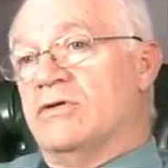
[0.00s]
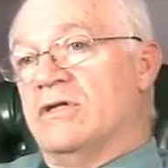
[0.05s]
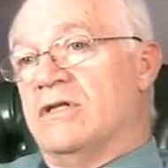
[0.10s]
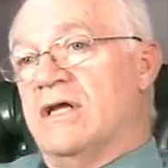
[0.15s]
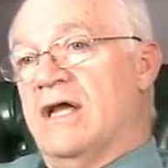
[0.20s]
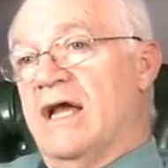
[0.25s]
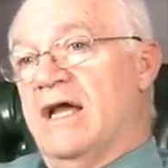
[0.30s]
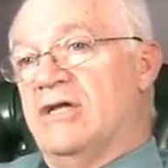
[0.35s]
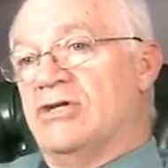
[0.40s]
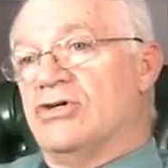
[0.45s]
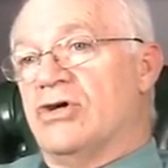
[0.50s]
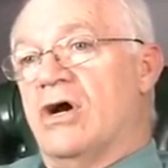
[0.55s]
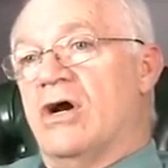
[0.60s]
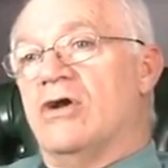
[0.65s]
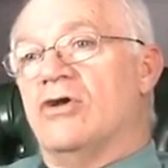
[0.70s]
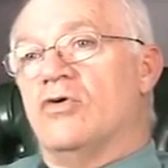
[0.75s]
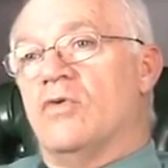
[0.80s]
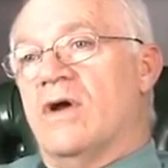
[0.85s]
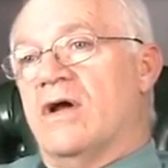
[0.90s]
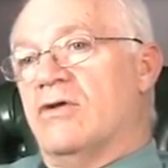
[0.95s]
to the
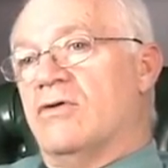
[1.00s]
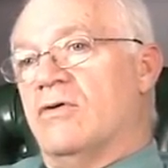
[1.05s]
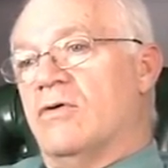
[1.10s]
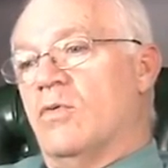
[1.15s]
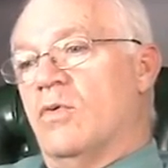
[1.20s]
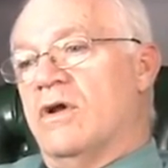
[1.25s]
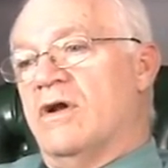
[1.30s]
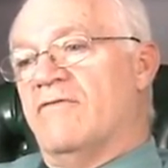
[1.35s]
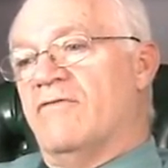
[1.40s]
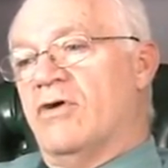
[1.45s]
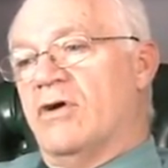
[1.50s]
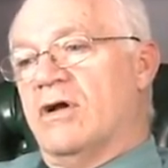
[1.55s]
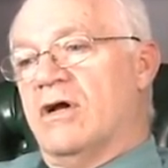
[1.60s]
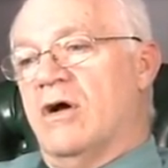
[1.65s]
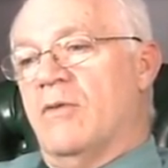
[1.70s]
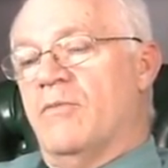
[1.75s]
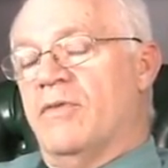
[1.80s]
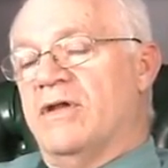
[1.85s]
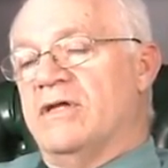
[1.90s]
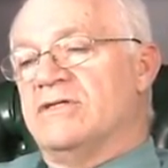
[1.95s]
HR director at one of our
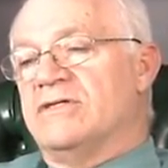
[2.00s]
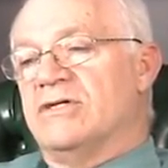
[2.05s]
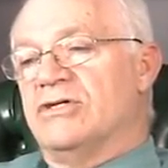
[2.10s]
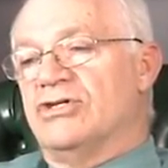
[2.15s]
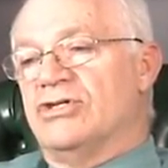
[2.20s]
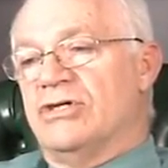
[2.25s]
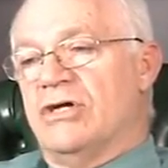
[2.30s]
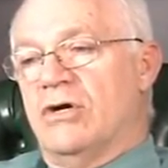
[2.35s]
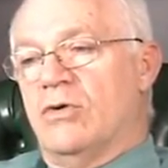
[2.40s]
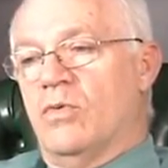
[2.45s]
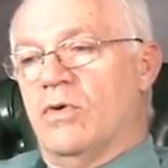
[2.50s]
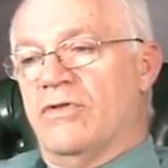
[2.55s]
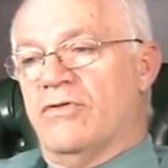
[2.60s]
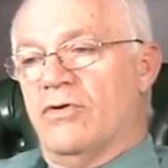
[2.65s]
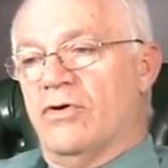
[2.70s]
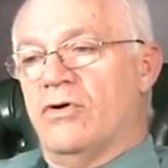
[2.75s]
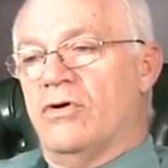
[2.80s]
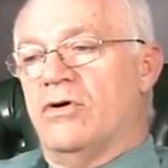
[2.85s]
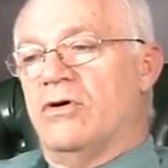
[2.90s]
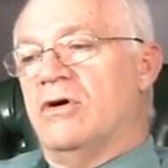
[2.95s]
companies and shared with
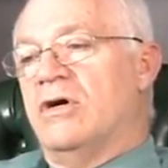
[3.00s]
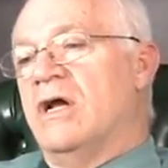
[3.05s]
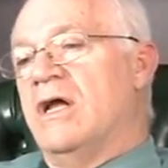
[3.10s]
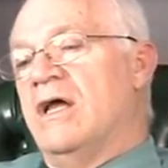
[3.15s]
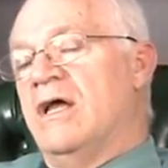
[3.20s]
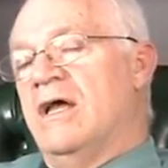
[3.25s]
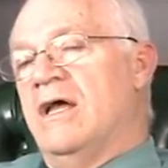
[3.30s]
her,